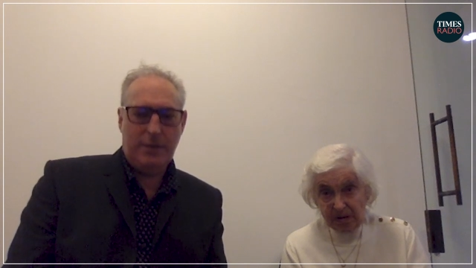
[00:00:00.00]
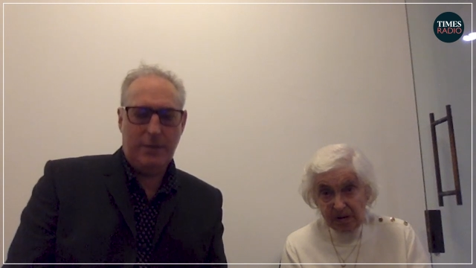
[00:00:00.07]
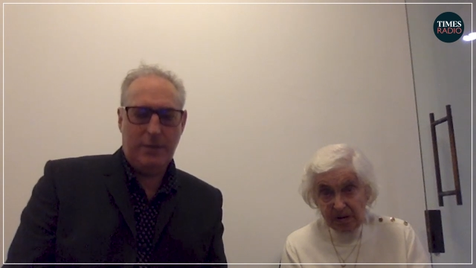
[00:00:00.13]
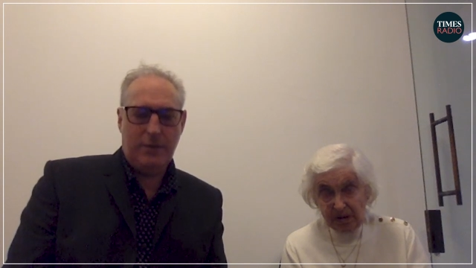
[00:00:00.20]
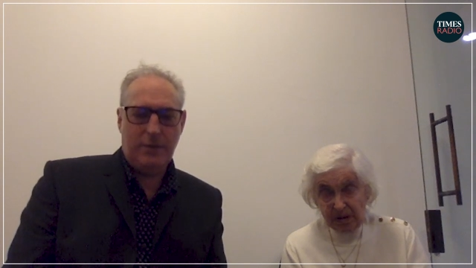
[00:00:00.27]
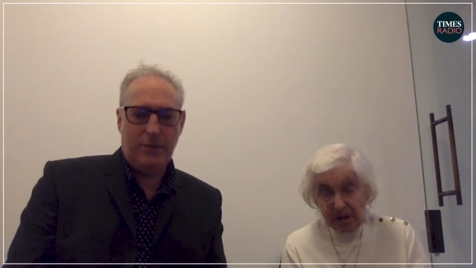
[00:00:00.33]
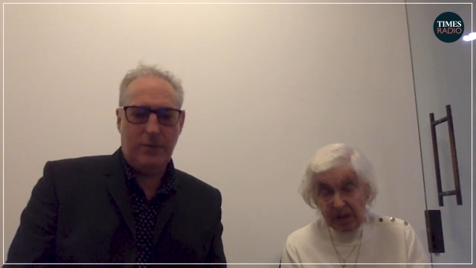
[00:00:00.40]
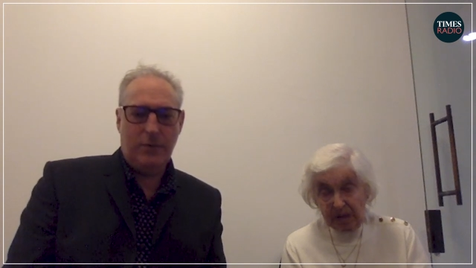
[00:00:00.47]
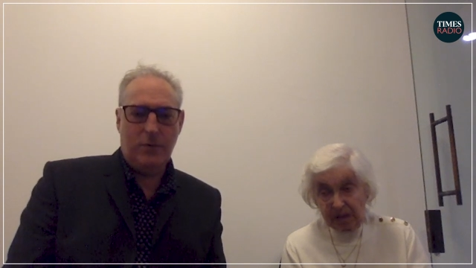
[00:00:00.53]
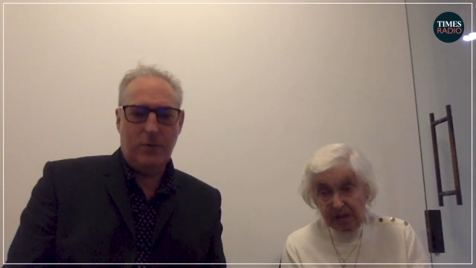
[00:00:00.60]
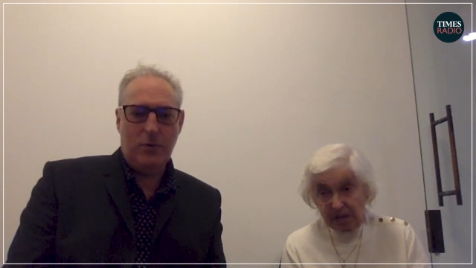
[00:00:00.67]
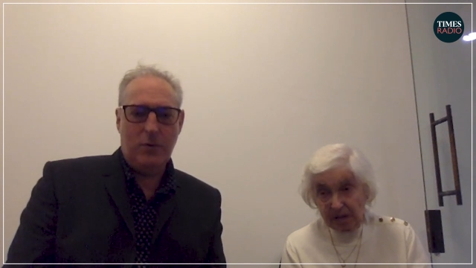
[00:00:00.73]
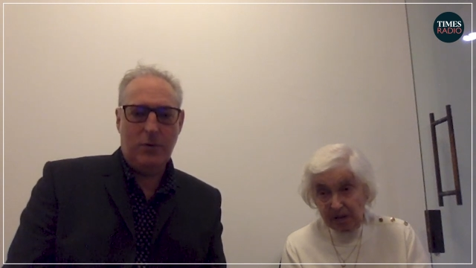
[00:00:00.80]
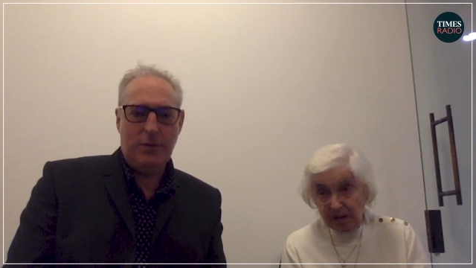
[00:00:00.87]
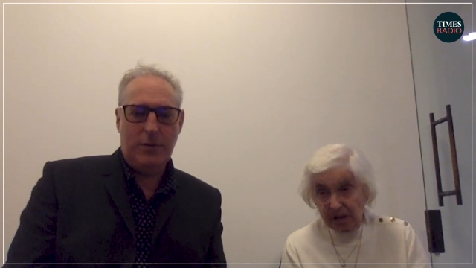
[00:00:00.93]
Speaker 1: that have
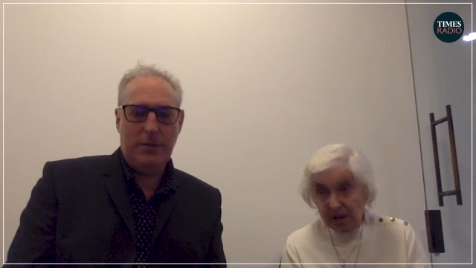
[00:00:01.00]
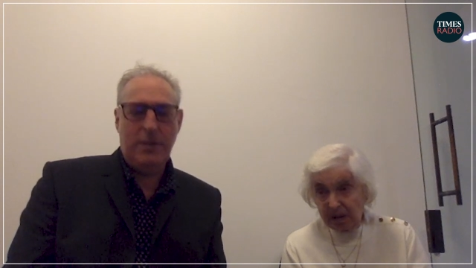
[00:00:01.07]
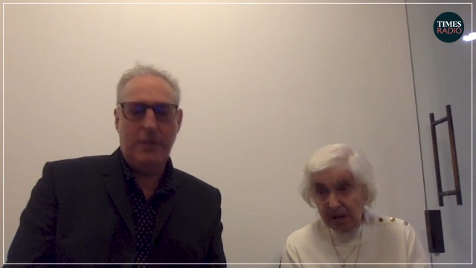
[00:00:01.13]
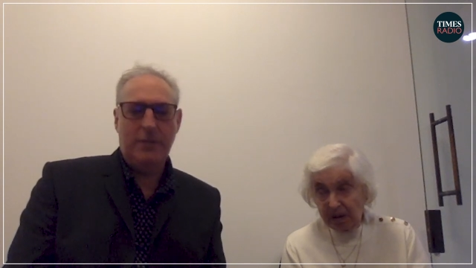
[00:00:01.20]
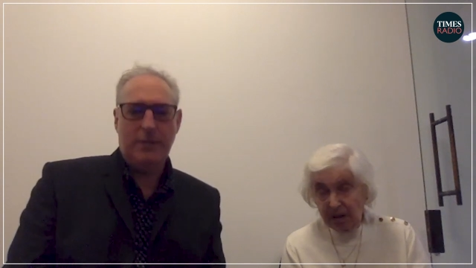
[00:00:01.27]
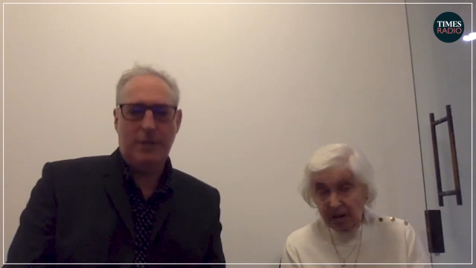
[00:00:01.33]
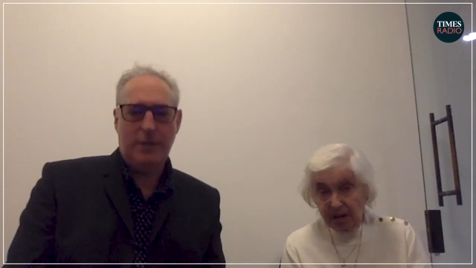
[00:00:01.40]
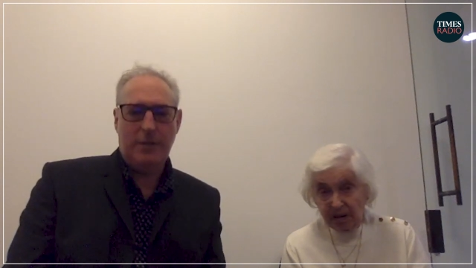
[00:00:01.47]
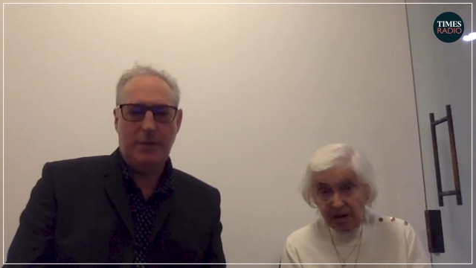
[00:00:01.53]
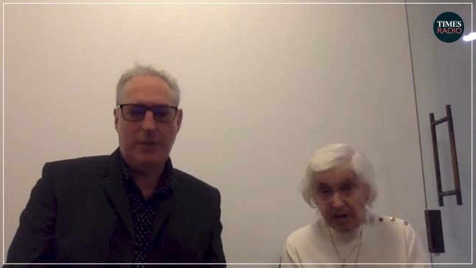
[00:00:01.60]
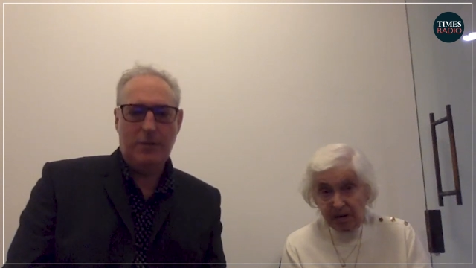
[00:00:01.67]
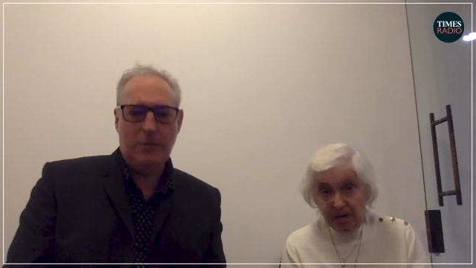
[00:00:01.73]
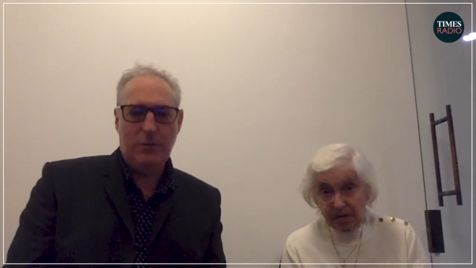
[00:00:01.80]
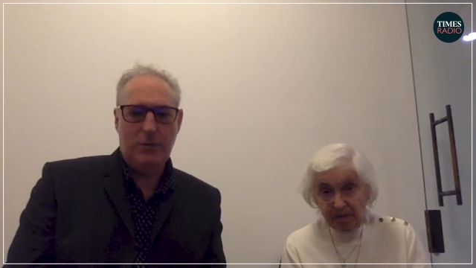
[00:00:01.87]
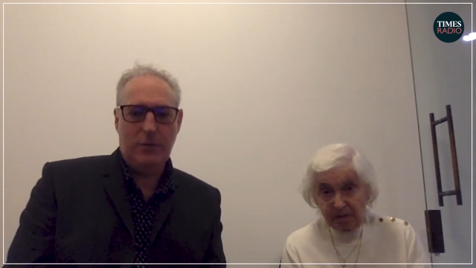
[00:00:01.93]
unfolded since
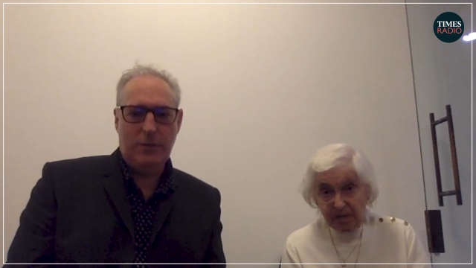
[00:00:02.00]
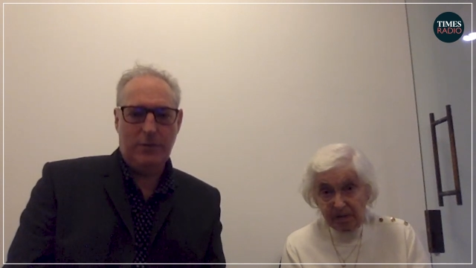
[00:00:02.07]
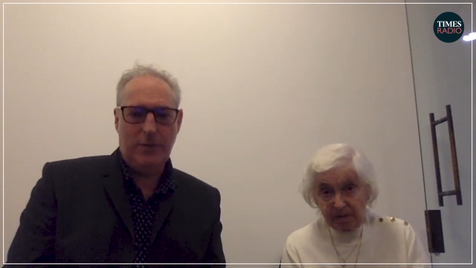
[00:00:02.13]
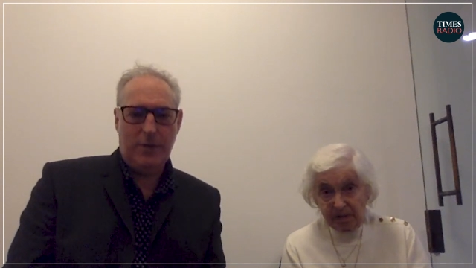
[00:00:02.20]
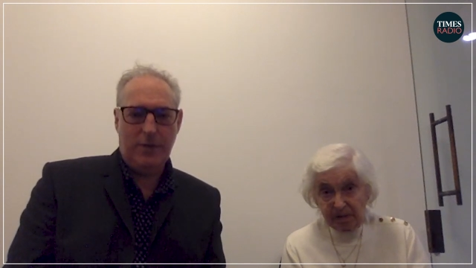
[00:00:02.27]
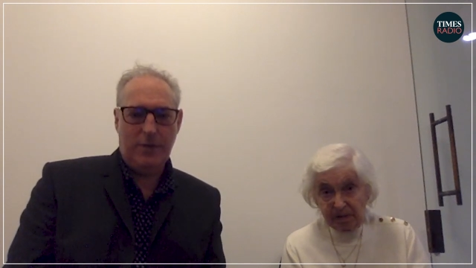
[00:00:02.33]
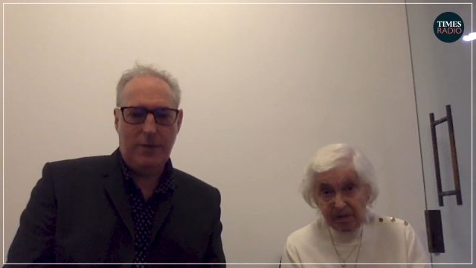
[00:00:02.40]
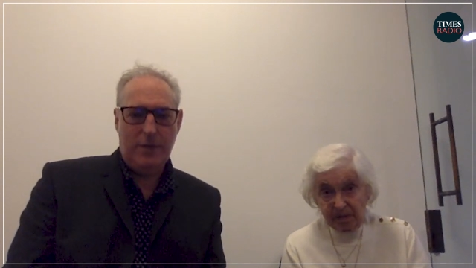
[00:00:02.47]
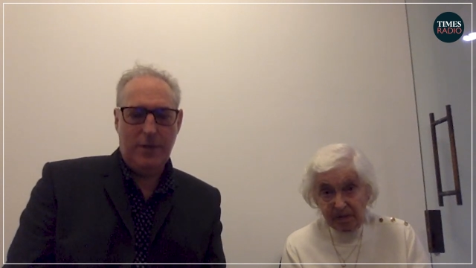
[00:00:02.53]
1945.